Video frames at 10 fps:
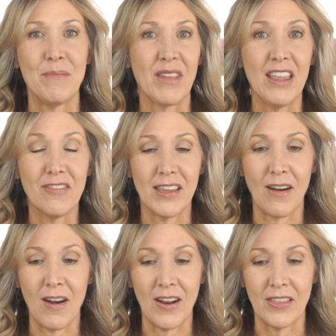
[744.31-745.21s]
if there
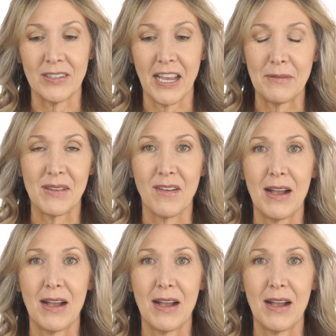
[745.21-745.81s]
are other types of